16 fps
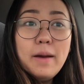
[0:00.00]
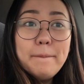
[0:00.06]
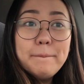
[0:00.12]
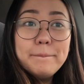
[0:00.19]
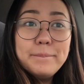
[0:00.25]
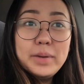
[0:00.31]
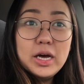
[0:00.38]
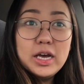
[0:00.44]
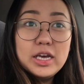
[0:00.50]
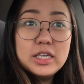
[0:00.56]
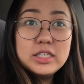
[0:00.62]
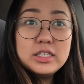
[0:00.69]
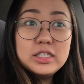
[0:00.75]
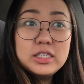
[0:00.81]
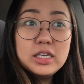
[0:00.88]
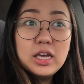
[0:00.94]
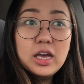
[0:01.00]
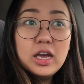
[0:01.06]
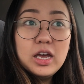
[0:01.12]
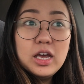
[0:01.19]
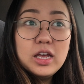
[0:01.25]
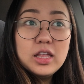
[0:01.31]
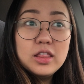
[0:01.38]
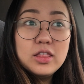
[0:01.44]
But
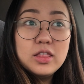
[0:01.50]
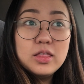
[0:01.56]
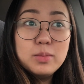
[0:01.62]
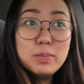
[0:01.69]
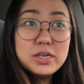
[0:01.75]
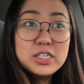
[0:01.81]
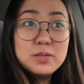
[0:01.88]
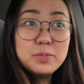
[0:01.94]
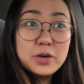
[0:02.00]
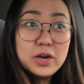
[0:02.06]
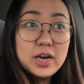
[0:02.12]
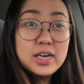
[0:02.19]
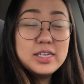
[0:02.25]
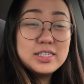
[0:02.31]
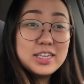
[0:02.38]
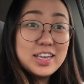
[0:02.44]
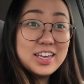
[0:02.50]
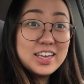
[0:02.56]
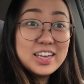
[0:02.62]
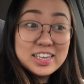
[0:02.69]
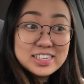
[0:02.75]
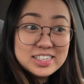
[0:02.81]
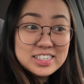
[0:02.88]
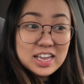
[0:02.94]
my surprise
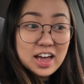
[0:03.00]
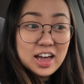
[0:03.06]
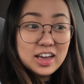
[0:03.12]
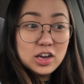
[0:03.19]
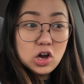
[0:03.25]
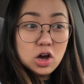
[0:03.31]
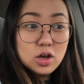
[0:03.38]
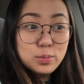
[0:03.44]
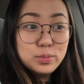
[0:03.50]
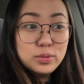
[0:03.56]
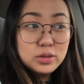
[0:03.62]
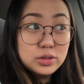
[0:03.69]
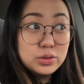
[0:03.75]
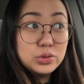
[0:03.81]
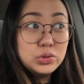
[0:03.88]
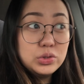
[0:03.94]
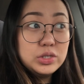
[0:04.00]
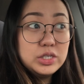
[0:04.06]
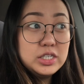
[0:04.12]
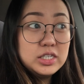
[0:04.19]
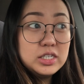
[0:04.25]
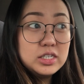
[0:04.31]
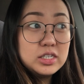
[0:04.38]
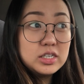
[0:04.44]
is I got
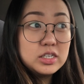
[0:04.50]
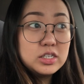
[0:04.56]
balloons.